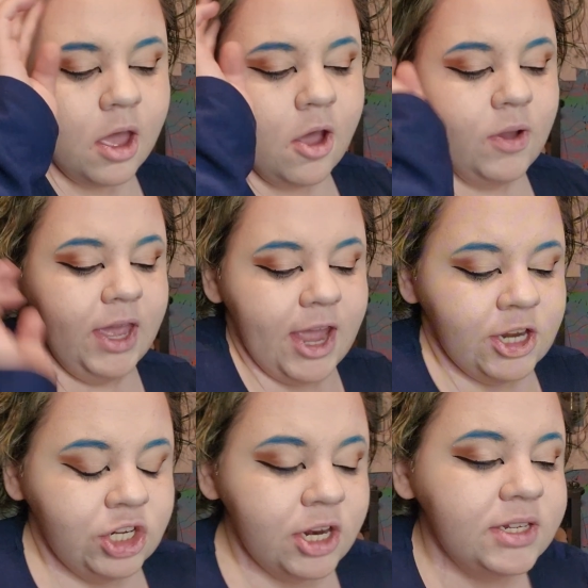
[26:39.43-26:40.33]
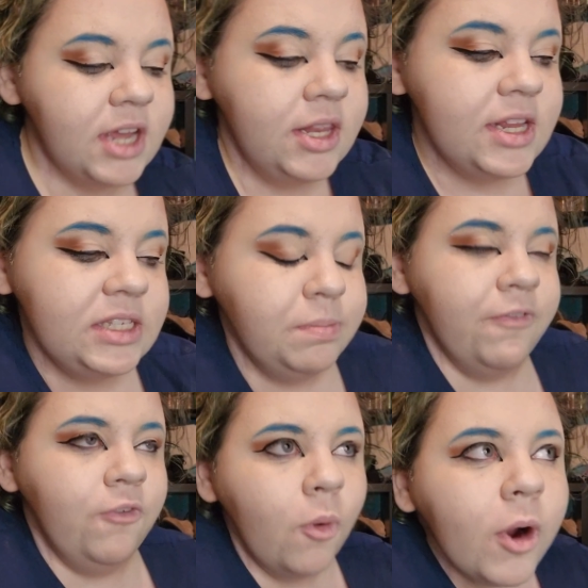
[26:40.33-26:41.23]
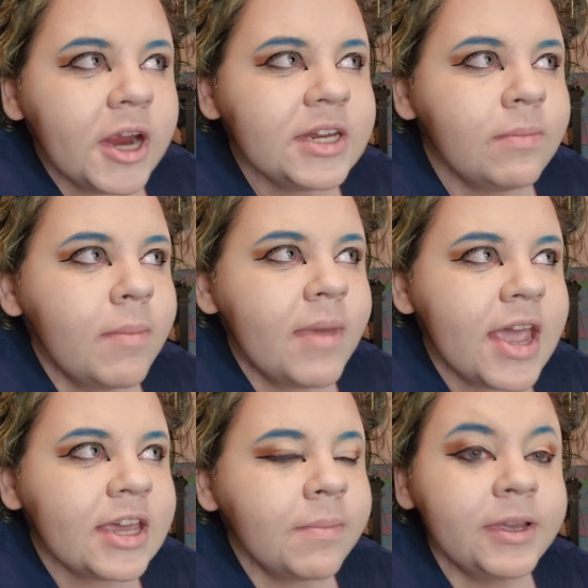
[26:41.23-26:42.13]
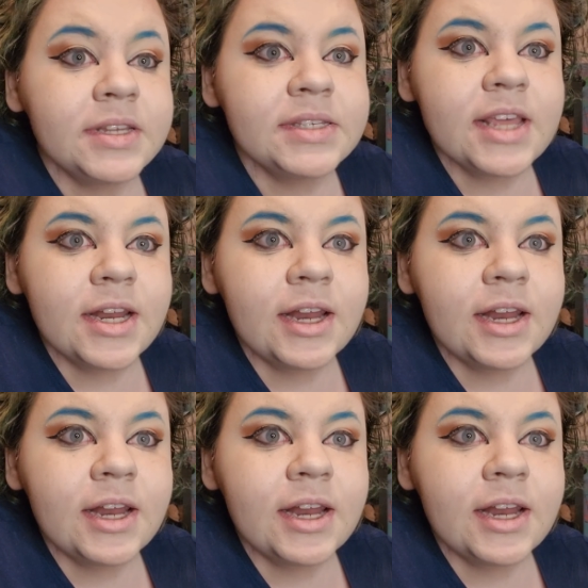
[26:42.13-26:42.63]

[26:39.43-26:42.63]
Okay, I should have done this before I did my makeup because then,